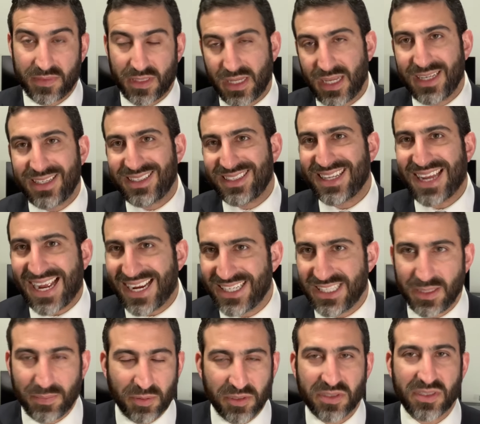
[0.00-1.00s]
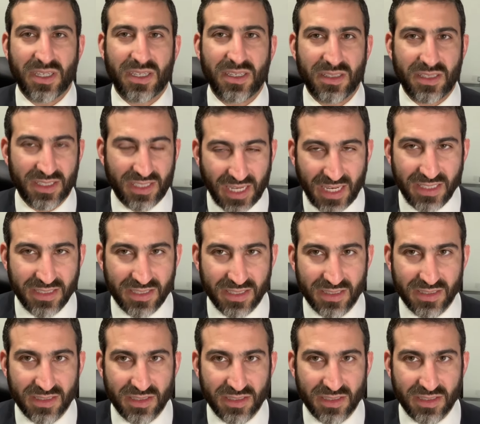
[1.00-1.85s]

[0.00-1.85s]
in 90% of the cases,